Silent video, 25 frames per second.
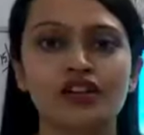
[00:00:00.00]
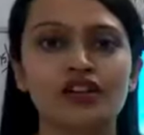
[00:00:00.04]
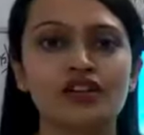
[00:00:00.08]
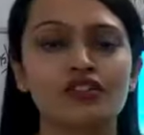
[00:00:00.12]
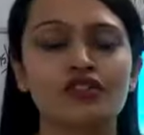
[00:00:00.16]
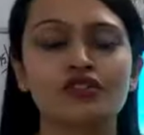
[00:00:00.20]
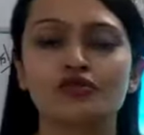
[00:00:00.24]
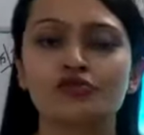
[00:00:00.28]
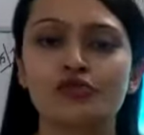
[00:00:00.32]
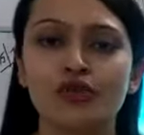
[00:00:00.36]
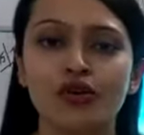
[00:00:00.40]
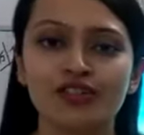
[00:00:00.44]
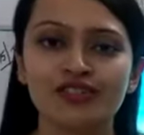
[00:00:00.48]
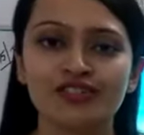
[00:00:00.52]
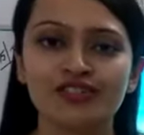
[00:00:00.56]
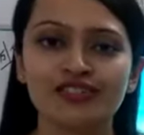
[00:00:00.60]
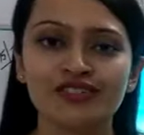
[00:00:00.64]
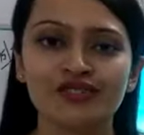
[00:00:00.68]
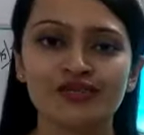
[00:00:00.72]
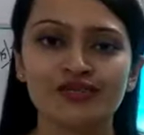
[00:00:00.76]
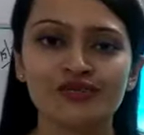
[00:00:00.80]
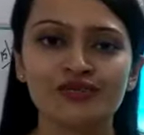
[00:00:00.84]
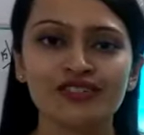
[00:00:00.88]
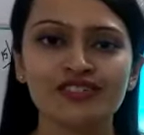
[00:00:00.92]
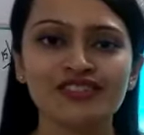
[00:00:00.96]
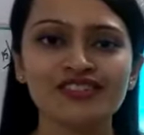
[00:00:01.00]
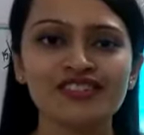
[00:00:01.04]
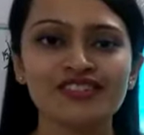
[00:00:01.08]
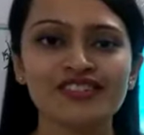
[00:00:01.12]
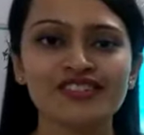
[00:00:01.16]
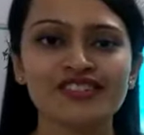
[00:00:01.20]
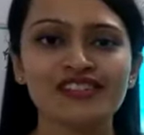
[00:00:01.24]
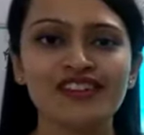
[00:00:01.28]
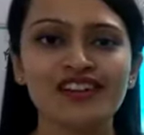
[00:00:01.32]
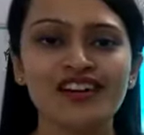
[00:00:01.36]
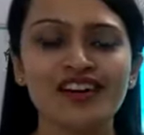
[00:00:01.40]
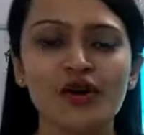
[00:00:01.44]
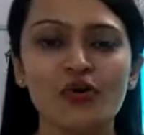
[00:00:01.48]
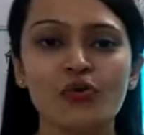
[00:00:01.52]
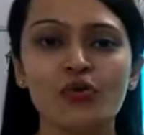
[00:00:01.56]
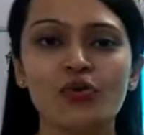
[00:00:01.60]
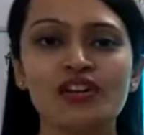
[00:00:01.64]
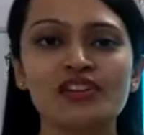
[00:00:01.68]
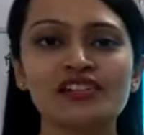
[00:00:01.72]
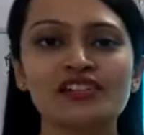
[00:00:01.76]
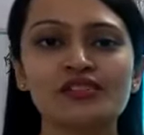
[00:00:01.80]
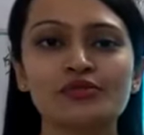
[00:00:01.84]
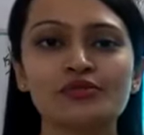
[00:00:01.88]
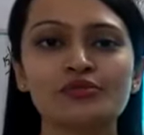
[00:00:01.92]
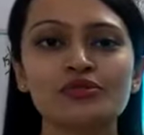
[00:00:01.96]
Good morning, students.
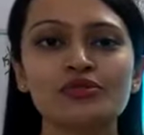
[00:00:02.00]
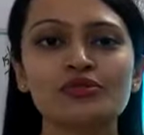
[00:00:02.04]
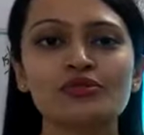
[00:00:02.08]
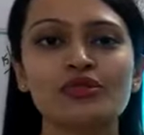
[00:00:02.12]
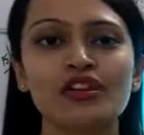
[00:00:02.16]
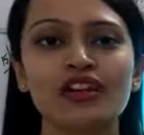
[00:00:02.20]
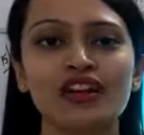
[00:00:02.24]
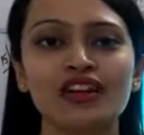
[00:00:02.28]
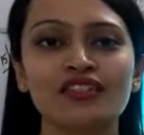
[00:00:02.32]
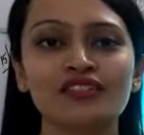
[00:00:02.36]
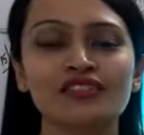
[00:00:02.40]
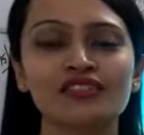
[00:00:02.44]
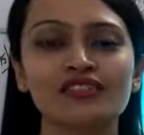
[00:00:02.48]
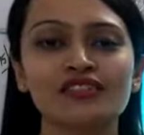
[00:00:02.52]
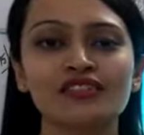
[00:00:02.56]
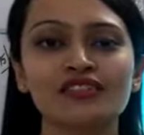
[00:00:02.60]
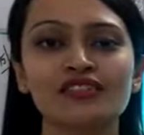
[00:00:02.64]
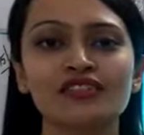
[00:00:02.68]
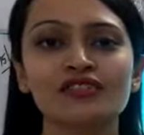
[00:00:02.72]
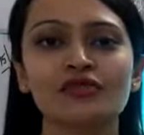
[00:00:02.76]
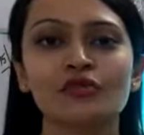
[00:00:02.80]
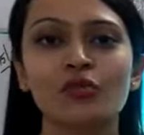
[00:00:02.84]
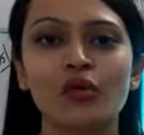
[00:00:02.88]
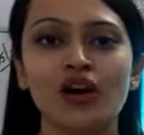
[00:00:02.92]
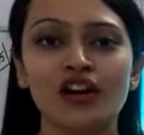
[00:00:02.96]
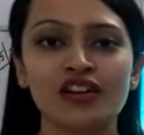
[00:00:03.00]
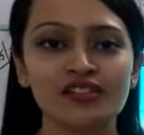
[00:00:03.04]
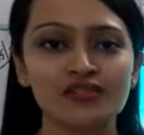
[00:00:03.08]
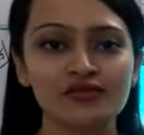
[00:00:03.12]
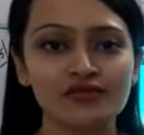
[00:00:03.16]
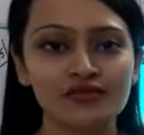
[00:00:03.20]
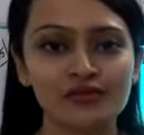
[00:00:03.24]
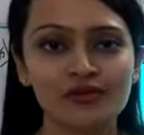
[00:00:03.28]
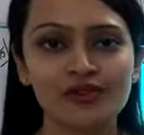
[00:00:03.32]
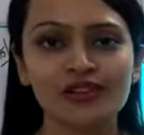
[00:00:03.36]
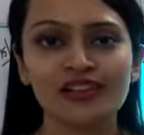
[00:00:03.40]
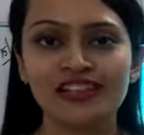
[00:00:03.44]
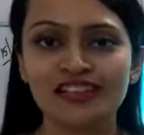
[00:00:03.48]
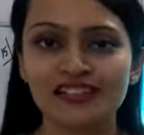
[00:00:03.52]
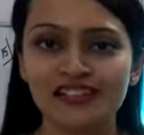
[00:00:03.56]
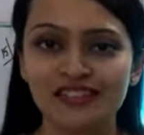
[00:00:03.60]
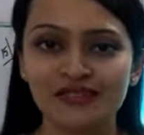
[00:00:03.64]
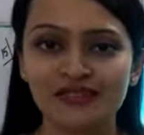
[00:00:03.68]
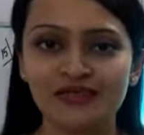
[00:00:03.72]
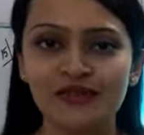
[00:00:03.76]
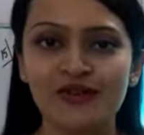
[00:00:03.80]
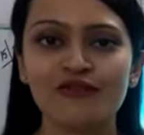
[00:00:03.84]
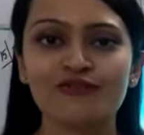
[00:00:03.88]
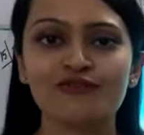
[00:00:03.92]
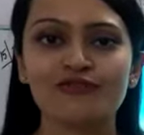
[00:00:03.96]
Welcome to another wonderful lesson
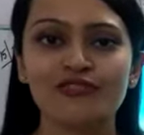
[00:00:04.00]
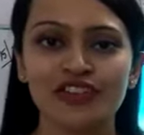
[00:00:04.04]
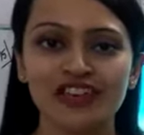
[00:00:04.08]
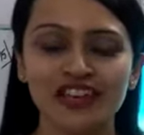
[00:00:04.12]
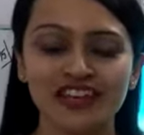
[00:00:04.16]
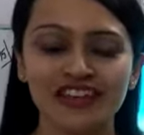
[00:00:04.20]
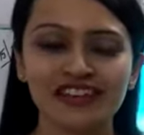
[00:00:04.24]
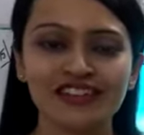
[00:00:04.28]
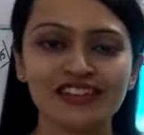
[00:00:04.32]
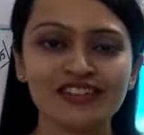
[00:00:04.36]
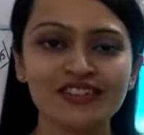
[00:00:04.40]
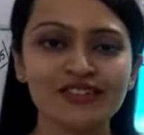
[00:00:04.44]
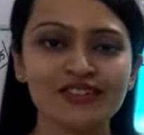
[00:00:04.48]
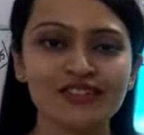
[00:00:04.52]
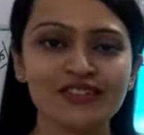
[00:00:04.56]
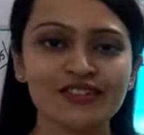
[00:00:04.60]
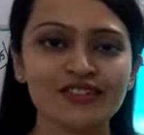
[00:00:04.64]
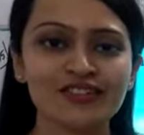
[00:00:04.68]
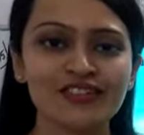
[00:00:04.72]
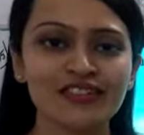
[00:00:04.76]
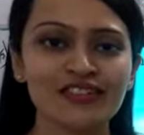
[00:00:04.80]
of English.